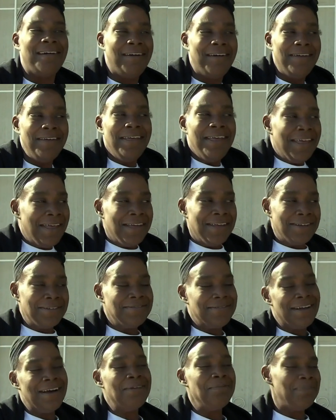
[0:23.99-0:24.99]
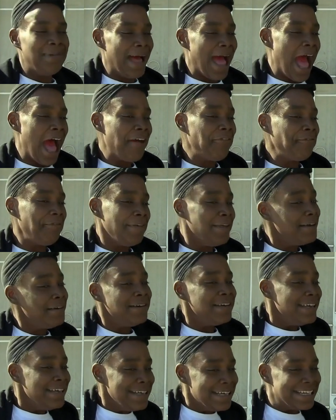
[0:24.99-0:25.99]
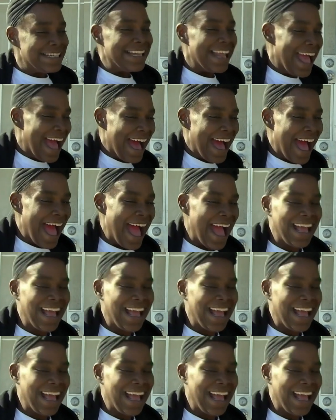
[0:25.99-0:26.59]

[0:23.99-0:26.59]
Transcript: So, you know, but I feel good now.